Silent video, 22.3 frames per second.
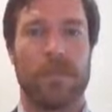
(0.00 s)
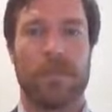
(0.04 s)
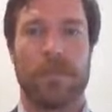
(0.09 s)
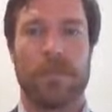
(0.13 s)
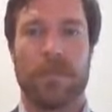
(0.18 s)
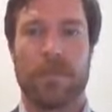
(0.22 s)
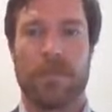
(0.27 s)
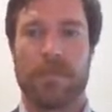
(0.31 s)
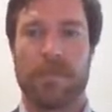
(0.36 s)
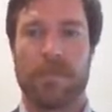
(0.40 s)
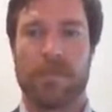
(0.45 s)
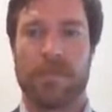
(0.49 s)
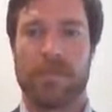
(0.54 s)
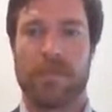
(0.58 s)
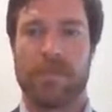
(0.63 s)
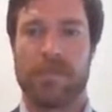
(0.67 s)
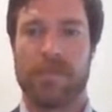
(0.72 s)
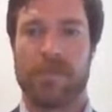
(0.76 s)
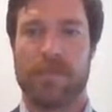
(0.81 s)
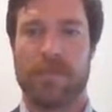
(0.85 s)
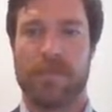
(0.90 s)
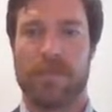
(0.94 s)

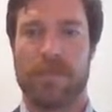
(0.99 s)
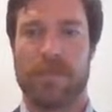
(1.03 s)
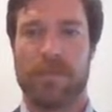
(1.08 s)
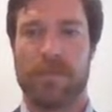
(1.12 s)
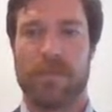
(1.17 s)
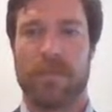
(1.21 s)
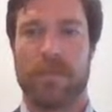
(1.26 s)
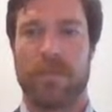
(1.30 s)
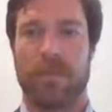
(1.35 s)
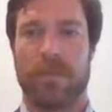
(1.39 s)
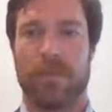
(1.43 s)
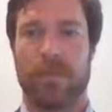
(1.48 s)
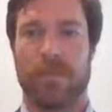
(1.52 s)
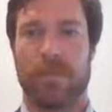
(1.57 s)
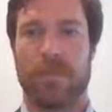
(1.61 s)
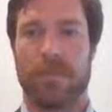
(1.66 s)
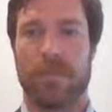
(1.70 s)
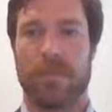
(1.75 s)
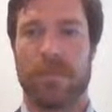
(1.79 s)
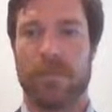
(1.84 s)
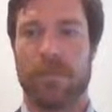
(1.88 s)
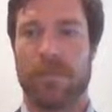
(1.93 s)

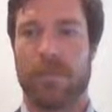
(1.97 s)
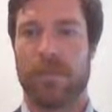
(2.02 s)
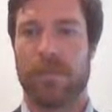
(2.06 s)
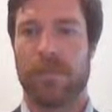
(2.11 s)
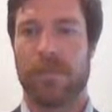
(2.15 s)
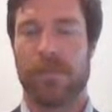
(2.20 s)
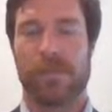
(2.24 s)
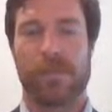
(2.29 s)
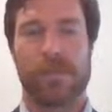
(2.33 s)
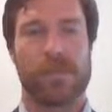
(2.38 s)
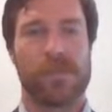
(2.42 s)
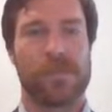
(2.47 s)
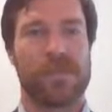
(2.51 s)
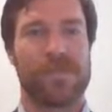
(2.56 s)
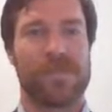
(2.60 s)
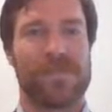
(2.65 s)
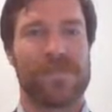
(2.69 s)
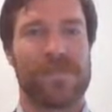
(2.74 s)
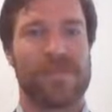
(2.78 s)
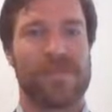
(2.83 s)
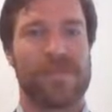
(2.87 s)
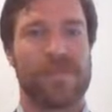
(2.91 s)

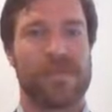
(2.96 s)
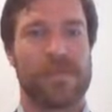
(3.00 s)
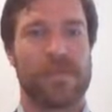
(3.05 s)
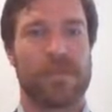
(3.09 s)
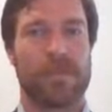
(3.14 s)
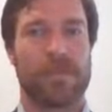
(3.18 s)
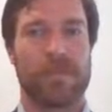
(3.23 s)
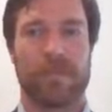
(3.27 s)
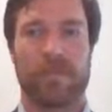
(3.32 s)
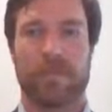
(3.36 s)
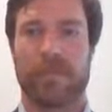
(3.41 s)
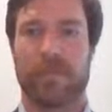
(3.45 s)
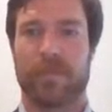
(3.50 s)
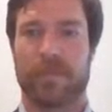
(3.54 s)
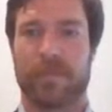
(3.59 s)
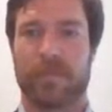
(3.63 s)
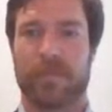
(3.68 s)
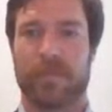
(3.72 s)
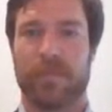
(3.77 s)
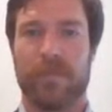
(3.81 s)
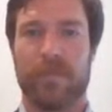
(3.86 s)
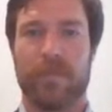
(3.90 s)

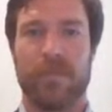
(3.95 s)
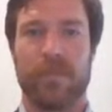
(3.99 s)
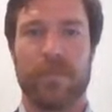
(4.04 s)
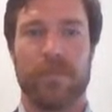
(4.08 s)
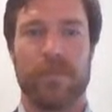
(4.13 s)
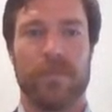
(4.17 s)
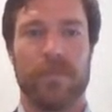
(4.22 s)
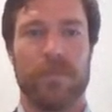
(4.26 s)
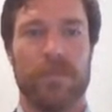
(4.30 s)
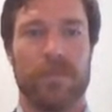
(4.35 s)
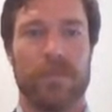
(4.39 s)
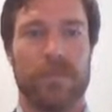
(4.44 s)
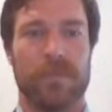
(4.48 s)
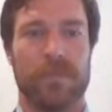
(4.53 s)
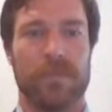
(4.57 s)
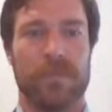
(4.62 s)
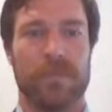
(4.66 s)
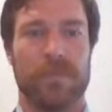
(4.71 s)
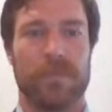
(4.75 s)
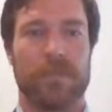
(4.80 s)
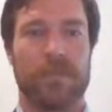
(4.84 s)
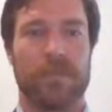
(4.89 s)

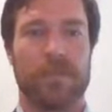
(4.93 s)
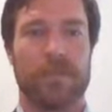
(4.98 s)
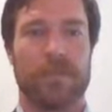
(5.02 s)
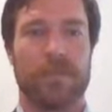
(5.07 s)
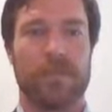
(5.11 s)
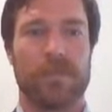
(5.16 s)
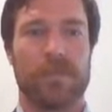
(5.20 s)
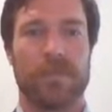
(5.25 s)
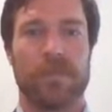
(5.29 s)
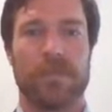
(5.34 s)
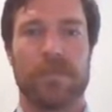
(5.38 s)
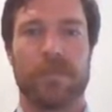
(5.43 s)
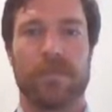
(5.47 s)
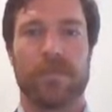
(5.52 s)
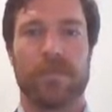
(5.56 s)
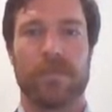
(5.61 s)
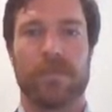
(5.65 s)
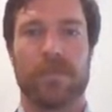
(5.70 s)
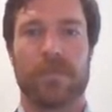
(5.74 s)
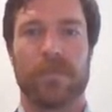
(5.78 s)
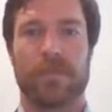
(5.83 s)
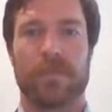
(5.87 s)

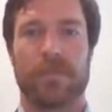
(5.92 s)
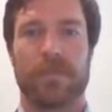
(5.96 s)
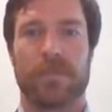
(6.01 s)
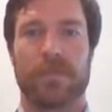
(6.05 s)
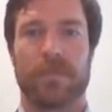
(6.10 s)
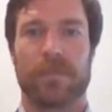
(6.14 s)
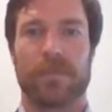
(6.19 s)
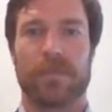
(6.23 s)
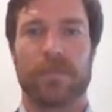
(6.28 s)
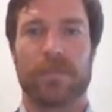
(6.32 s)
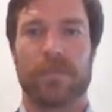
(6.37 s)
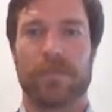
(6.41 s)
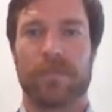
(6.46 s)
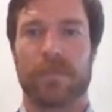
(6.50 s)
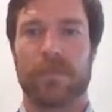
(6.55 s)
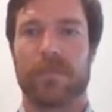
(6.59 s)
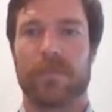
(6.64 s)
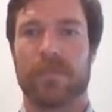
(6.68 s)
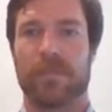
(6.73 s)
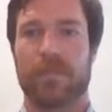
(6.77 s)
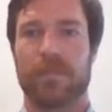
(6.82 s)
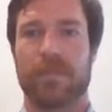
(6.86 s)

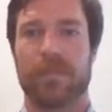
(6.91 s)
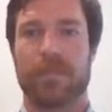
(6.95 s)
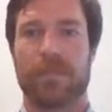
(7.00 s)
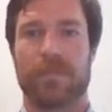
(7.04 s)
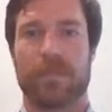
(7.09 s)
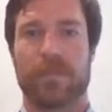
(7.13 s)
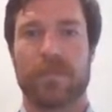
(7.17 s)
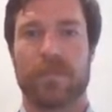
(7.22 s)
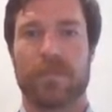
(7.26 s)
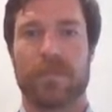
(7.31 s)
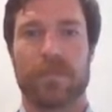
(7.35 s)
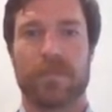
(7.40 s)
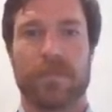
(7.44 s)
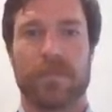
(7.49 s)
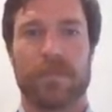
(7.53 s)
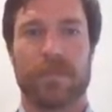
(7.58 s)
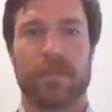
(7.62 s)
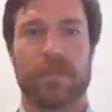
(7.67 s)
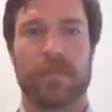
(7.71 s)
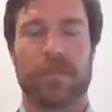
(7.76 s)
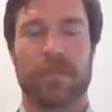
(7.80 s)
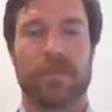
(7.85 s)

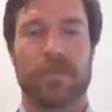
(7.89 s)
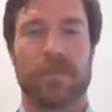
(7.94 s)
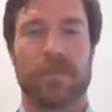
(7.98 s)
(silent)